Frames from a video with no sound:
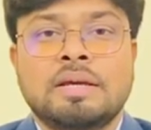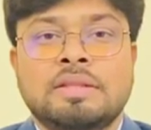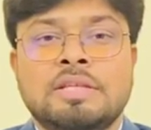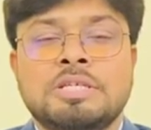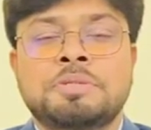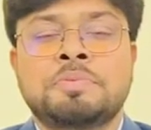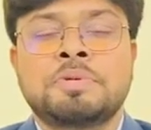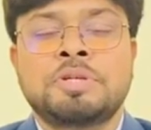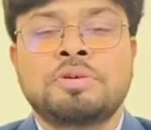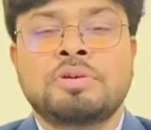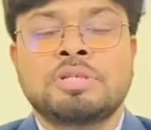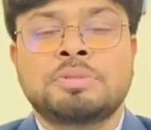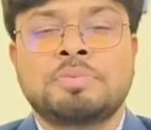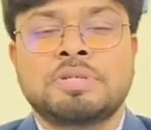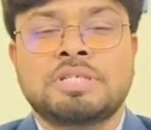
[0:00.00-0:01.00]
This video
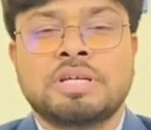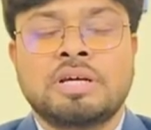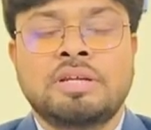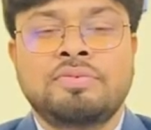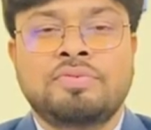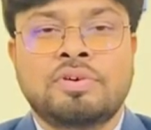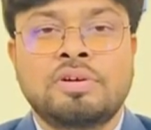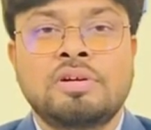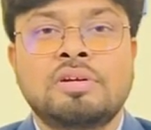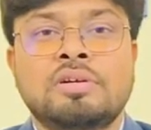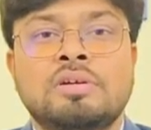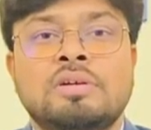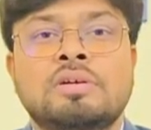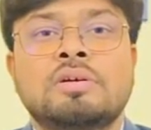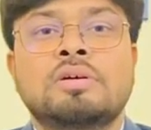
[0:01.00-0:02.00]
is basically for
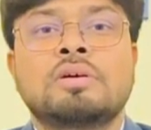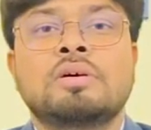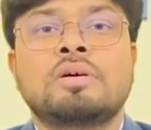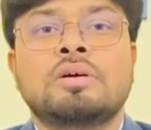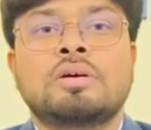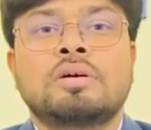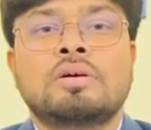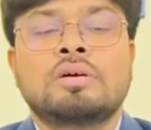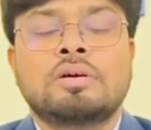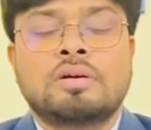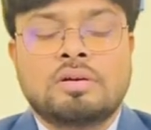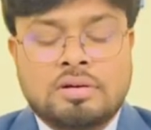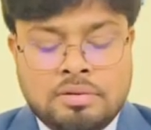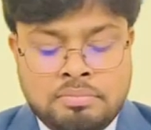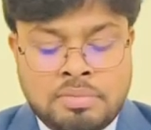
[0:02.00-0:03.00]

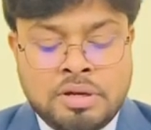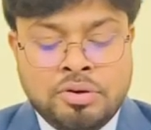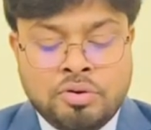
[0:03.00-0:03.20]
my